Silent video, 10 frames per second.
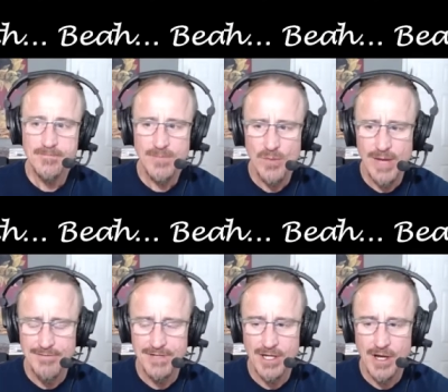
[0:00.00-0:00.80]
We
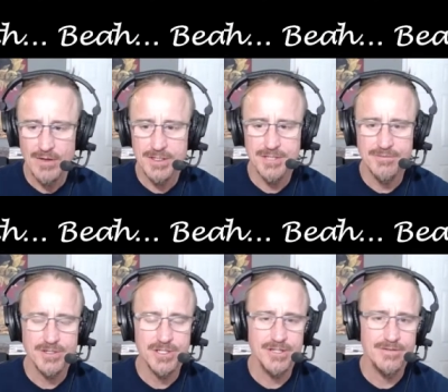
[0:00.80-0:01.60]
have a knowledge
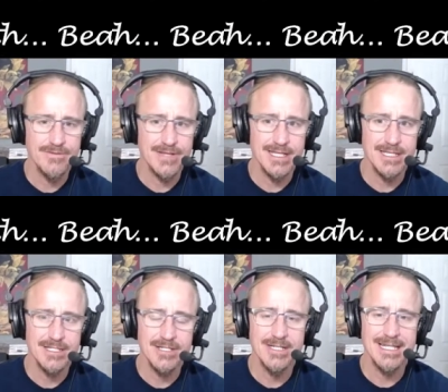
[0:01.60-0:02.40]
of good of
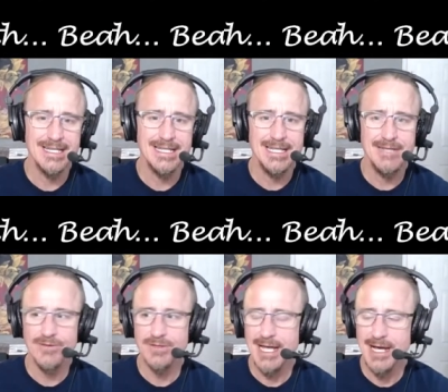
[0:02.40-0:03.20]
good and
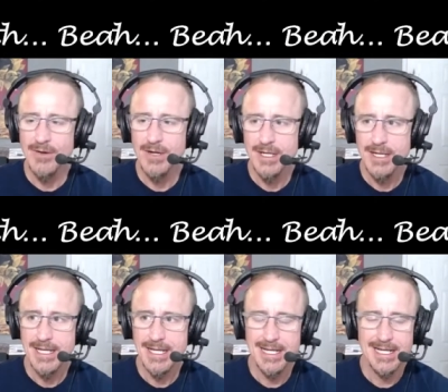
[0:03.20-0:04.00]
evil now,
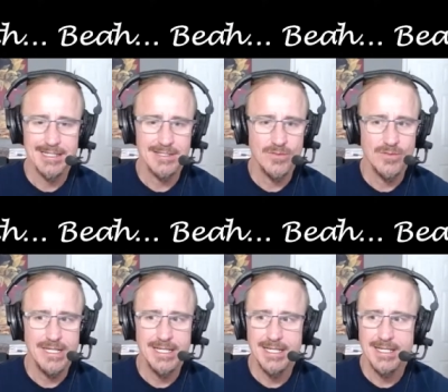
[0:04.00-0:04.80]
and
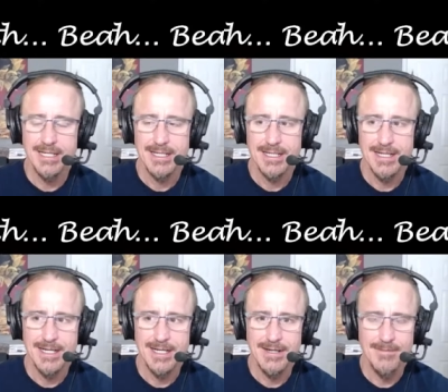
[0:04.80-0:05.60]
we
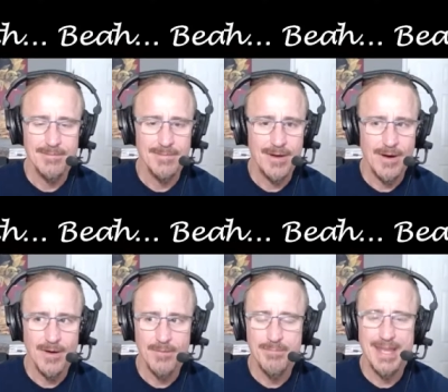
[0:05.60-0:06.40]
um,
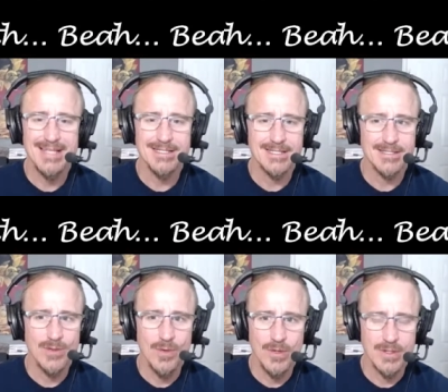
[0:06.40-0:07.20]
are bent
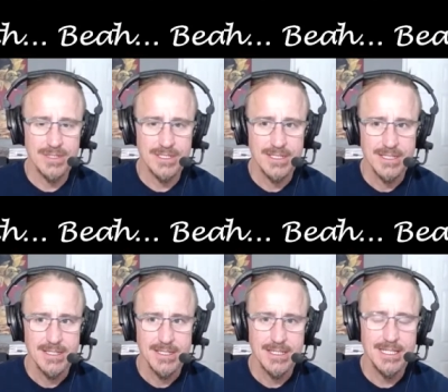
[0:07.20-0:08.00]
towards
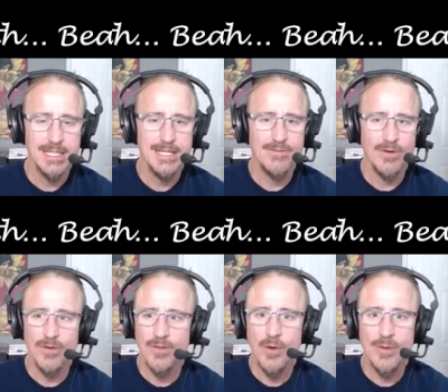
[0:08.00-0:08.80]
the evil.
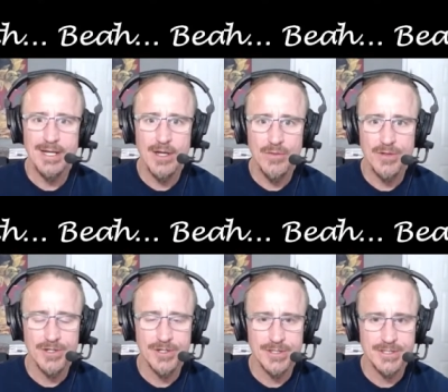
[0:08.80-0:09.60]
Though we know the
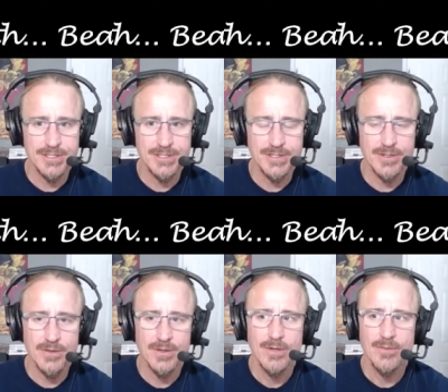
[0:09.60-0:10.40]
good to
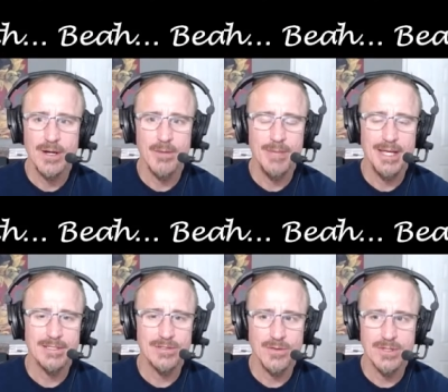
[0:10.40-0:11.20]
do, we are
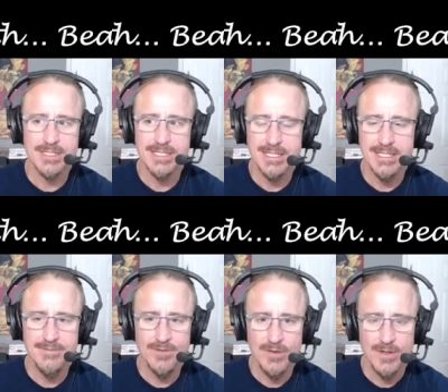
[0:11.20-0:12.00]
bent towards the evil.